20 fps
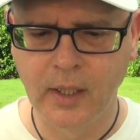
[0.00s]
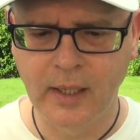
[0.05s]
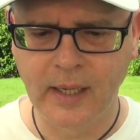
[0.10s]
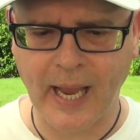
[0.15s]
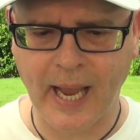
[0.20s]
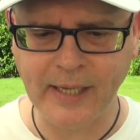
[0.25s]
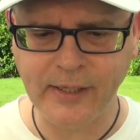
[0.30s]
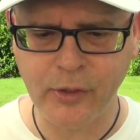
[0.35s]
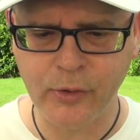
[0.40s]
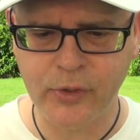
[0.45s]

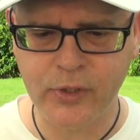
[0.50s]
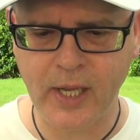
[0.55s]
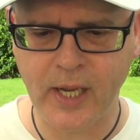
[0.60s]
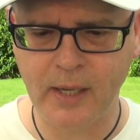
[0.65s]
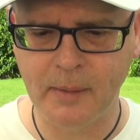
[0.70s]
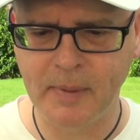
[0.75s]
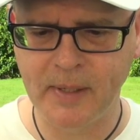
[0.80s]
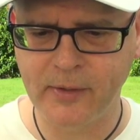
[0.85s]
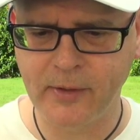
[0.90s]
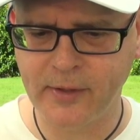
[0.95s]
can you
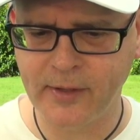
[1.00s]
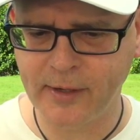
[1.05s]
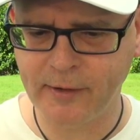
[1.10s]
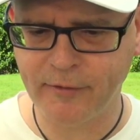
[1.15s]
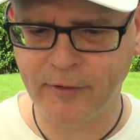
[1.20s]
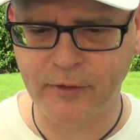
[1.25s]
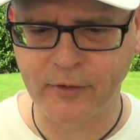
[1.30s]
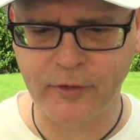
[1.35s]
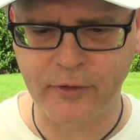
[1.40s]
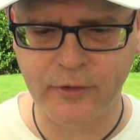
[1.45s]
tell me the
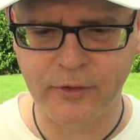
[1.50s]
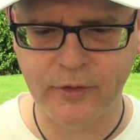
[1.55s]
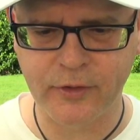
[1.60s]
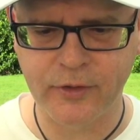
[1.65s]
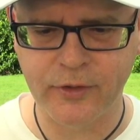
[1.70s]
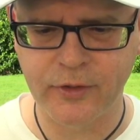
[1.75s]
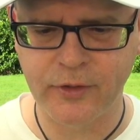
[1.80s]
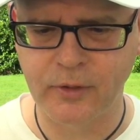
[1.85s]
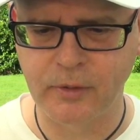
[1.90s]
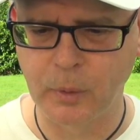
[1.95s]

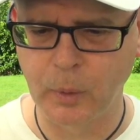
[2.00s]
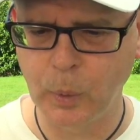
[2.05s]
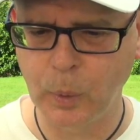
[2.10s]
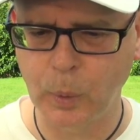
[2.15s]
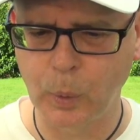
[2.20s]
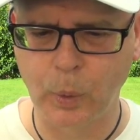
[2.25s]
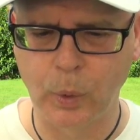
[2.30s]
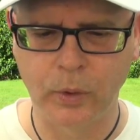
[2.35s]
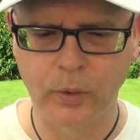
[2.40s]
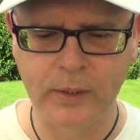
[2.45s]
difference?
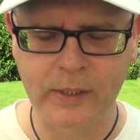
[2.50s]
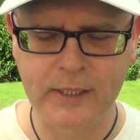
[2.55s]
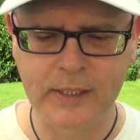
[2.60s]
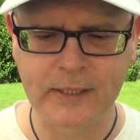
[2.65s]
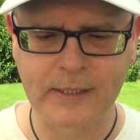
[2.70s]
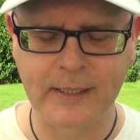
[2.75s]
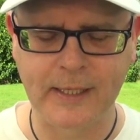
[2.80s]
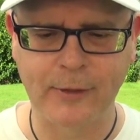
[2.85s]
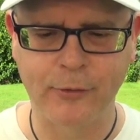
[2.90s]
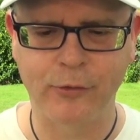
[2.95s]
Ooh, this
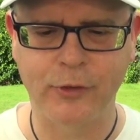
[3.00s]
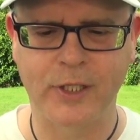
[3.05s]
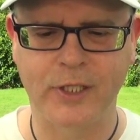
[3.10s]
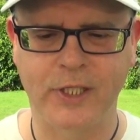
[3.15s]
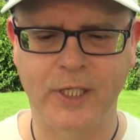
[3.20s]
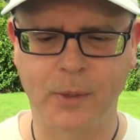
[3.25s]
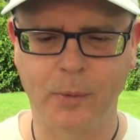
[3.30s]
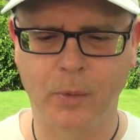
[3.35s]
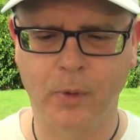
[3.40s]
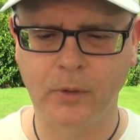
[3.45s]
is an
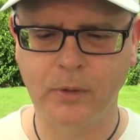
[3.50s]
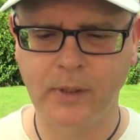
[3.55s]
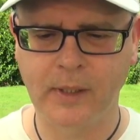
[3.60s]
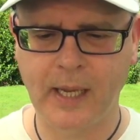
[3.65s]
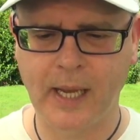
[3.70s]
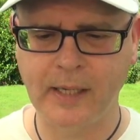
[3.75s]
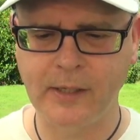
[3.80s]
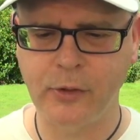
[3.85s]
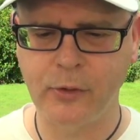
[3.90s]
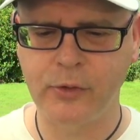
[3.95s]
interesting one.
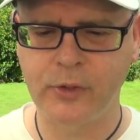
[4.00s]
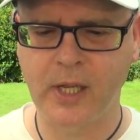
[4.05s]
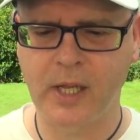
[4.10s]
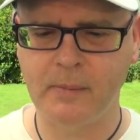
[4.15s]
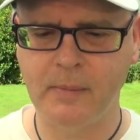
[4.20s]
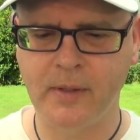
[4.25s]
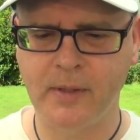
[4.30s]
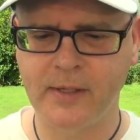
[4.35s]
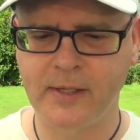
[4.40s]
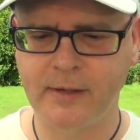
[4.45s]
Can you tell
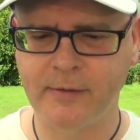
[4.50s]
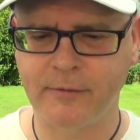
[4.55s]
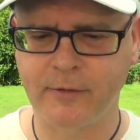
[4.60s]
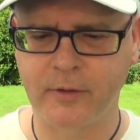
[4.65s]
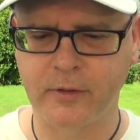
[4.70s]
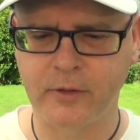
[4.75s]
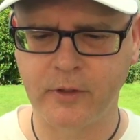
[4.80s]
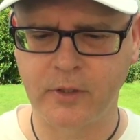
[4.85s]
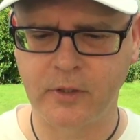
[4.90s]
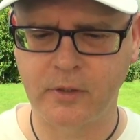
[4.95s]
me the
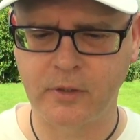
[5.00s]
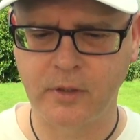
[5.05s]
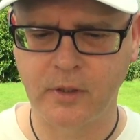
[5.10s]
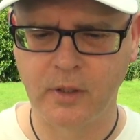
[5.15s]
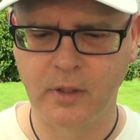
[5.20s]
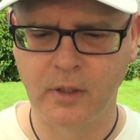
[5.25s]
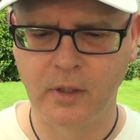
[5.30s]
difference?